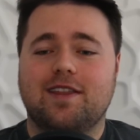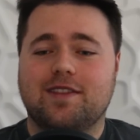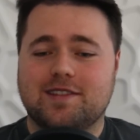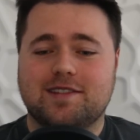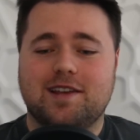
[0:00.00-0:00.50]

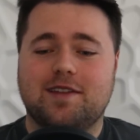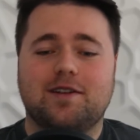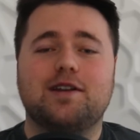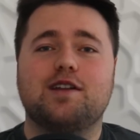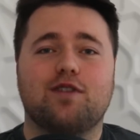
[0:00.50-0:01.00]
this is something
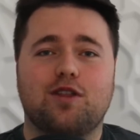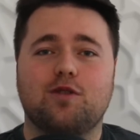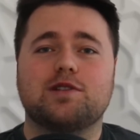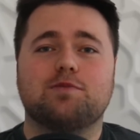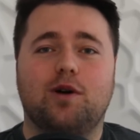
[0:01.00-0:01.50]
I never thought
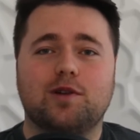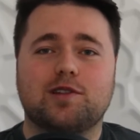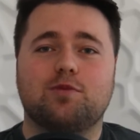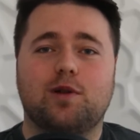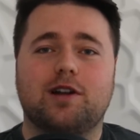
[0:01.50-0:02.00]
was
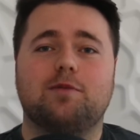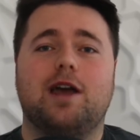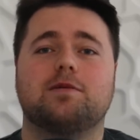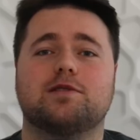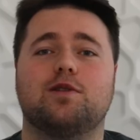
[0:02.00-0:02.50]
possible, and I'm
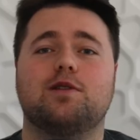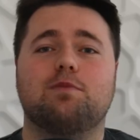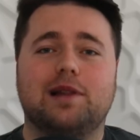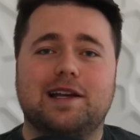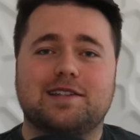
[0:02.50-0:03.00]
absolutely
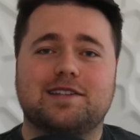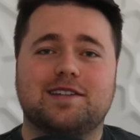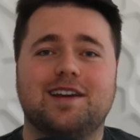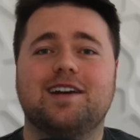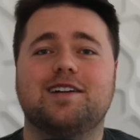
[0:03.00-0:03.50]

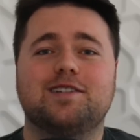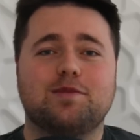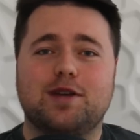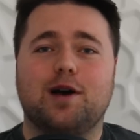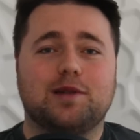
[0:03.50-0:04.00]
blessed to
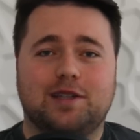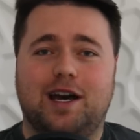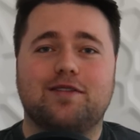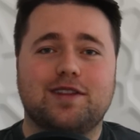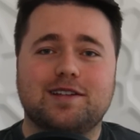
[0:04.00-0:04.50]
be able to
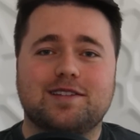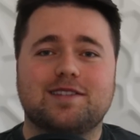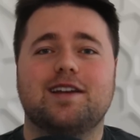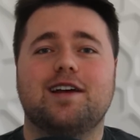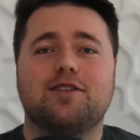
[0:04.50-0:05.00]
cover
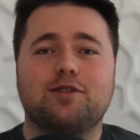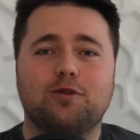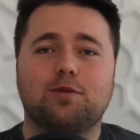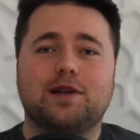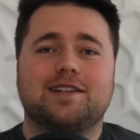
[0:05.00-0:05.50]
this. The
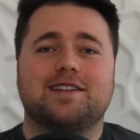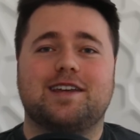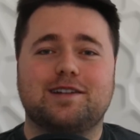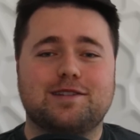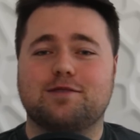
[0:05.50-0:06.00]
All Blacks
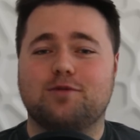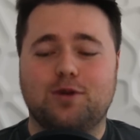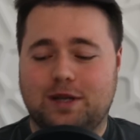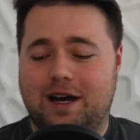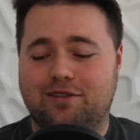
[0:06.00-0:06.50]
ahead as the
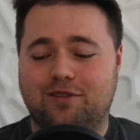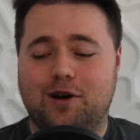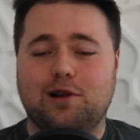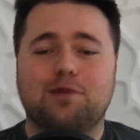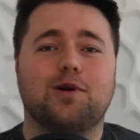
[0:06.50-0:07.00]
World Cup
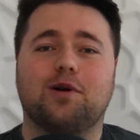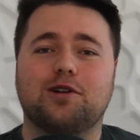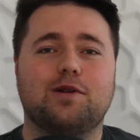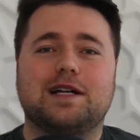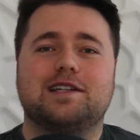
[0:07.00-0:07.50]
final. I'm not going
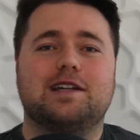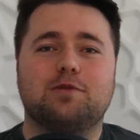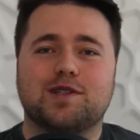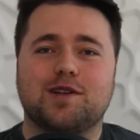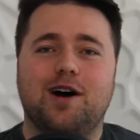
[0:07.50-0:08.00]
to waste any
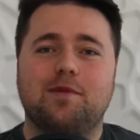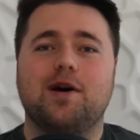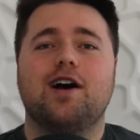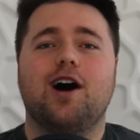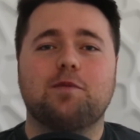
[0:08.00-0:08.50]
more time.
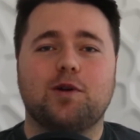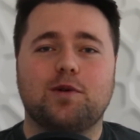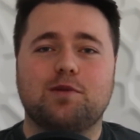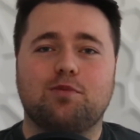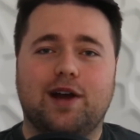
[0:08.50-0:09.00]
I'm
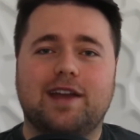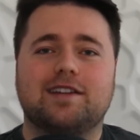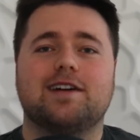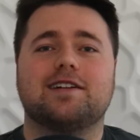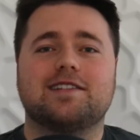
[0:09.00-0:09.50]
going to break
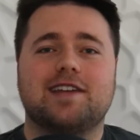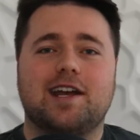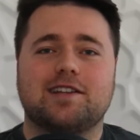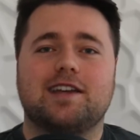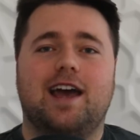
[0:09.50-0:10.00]
down
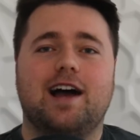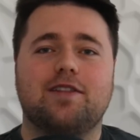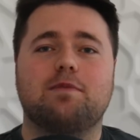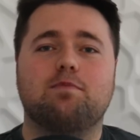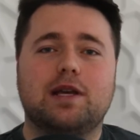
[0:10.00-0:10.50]
exactly how
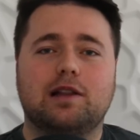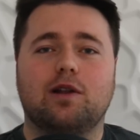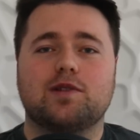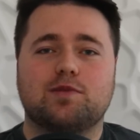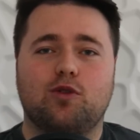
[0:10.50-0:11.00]
they beat
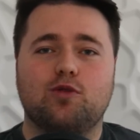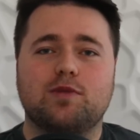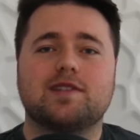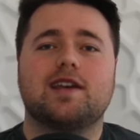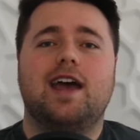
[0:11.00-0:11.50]
Los
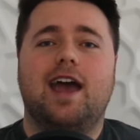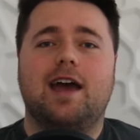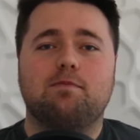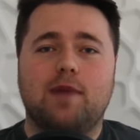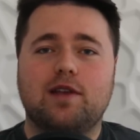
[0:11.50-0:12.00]
Pumas
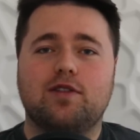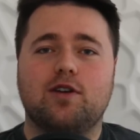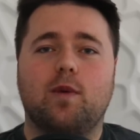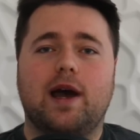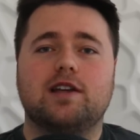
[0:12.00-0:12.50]
and made
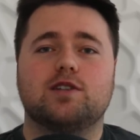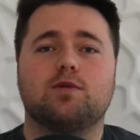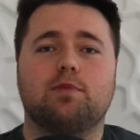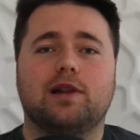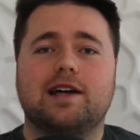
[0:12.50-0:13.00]
their way to
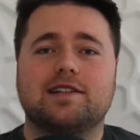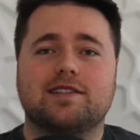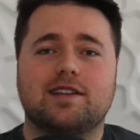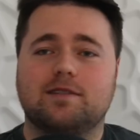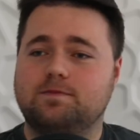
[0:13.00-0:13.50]
a place
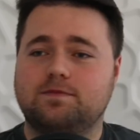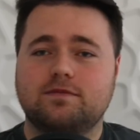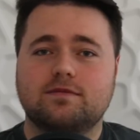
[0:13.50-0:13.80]
that